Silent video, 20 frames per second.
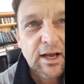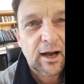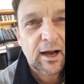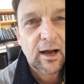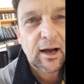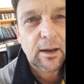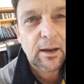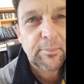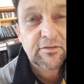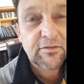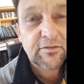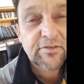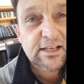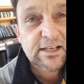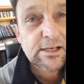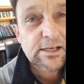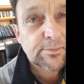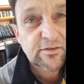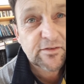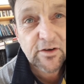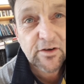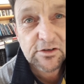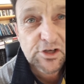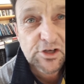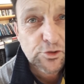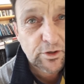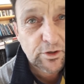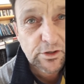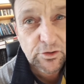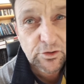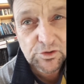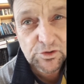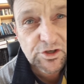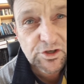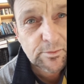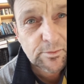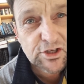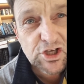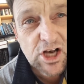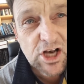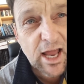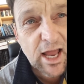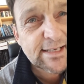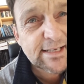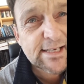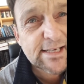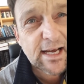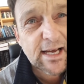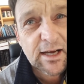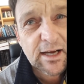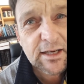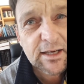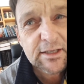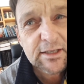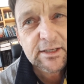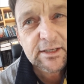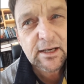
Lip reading: In fact, some of the verses were written also much later,